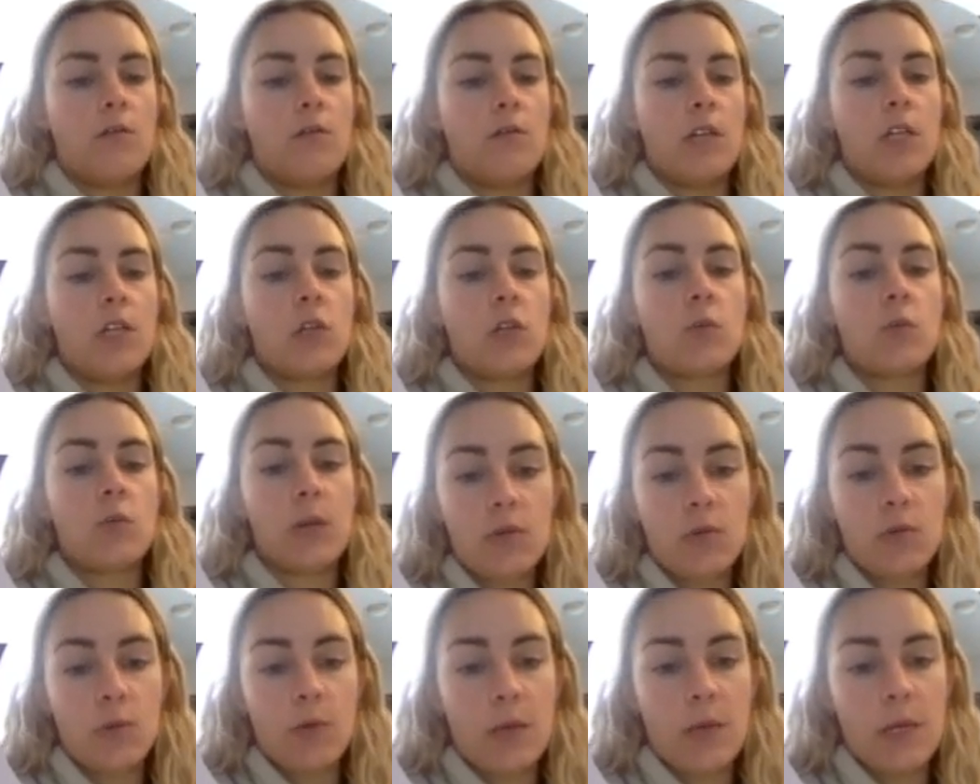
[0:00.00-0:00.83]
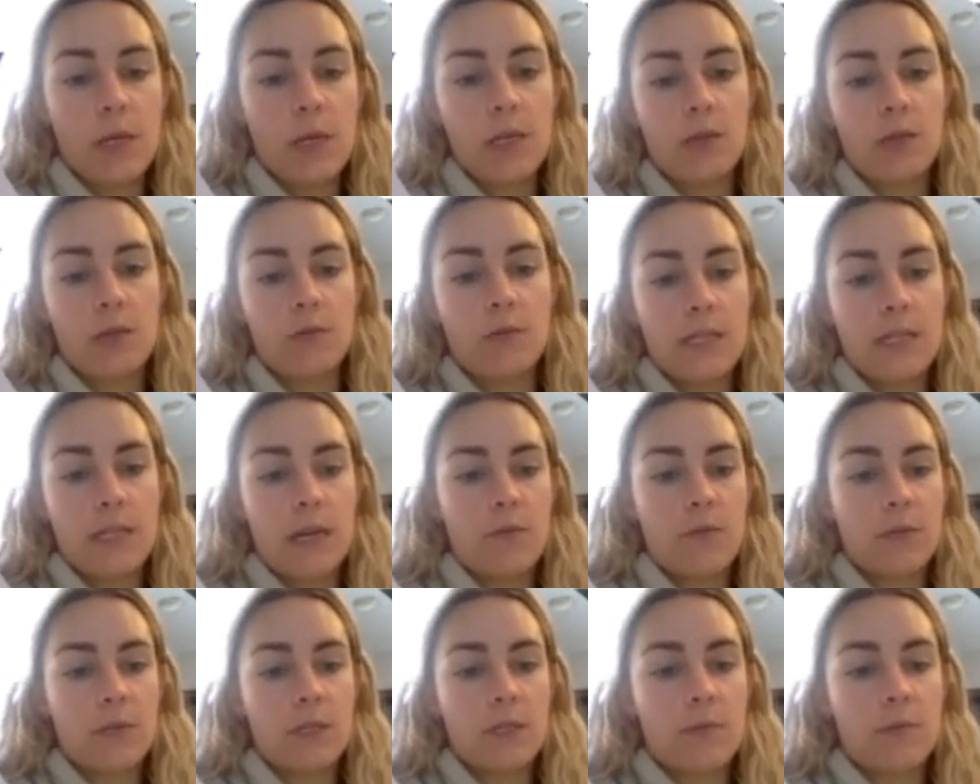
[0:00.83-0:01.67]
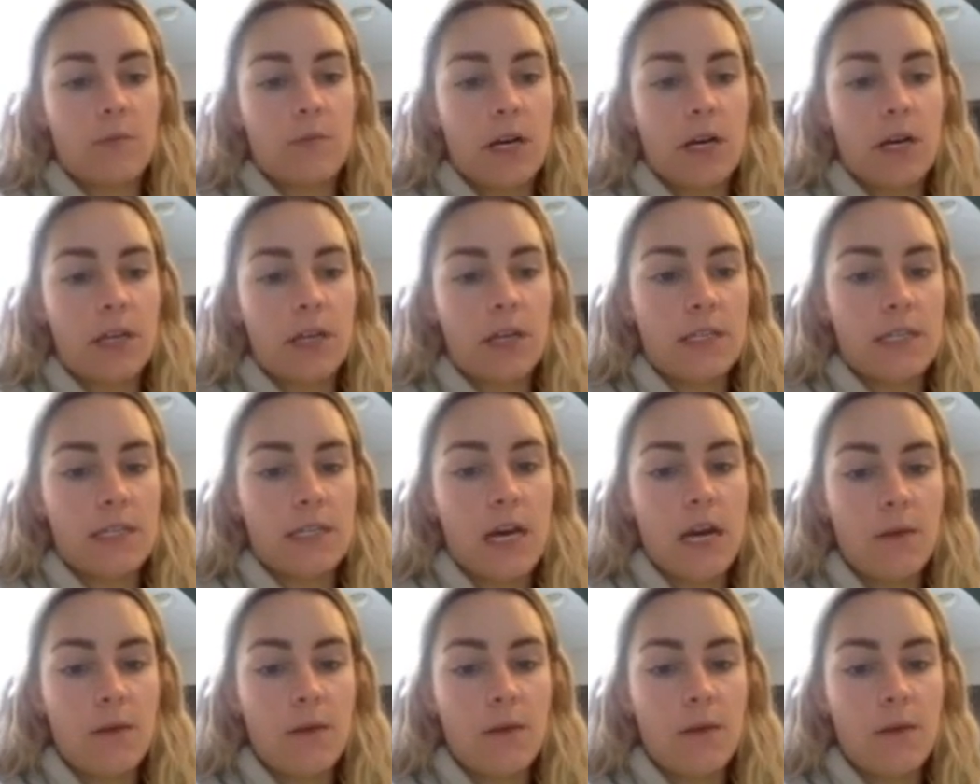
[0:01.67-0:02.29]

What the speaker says: In 2020, suicide was among the